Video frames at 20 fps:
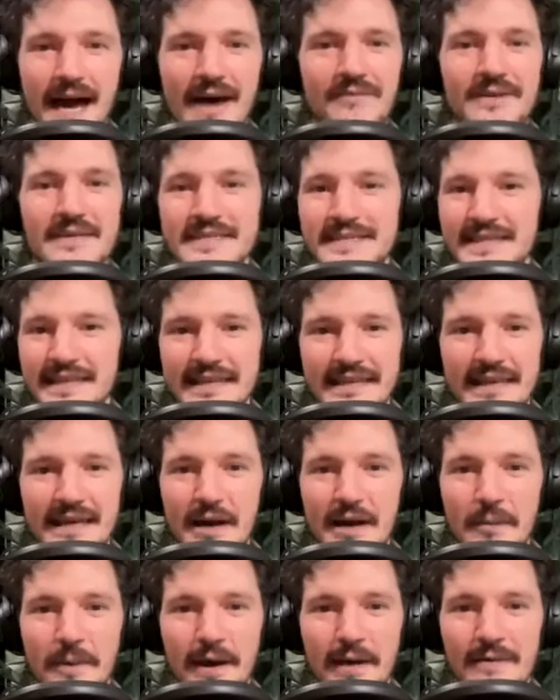Obviously,
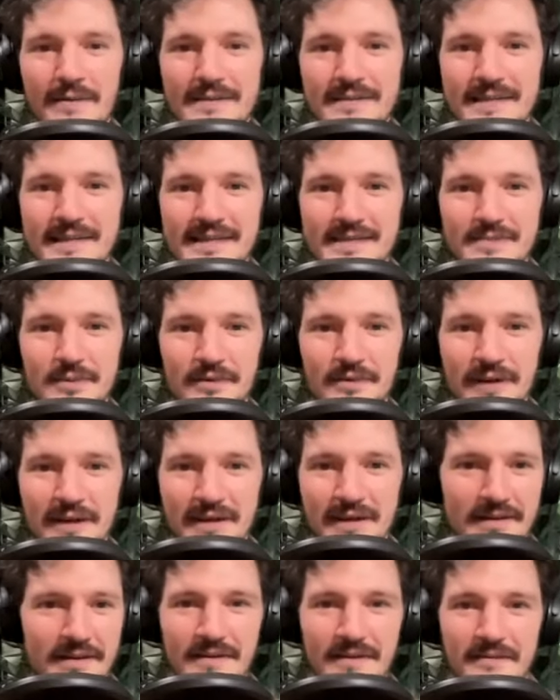parents in this
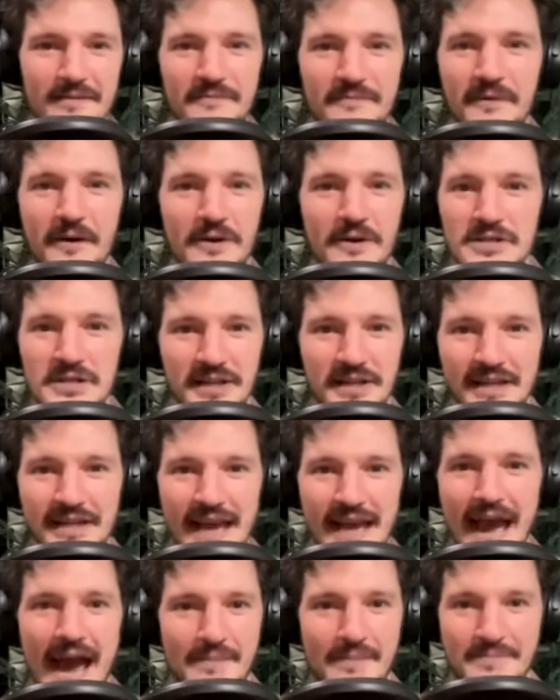movie
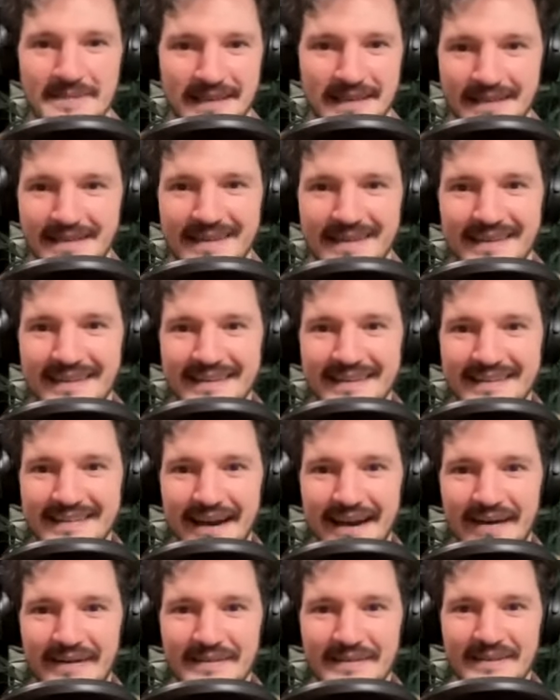functionally absent the
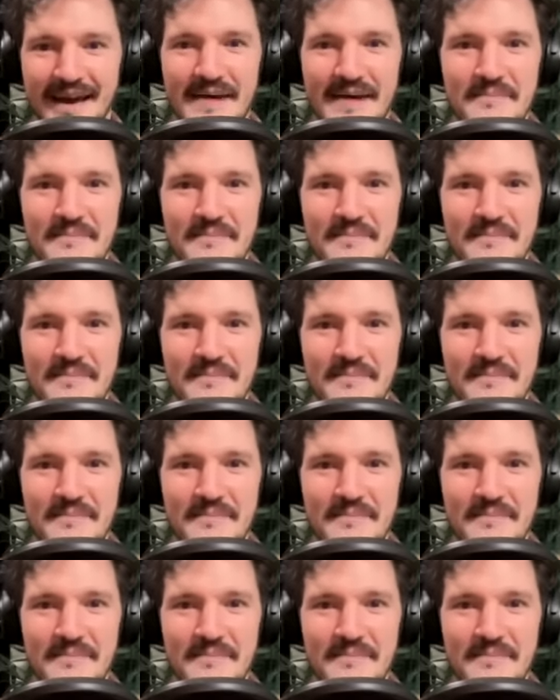entire time.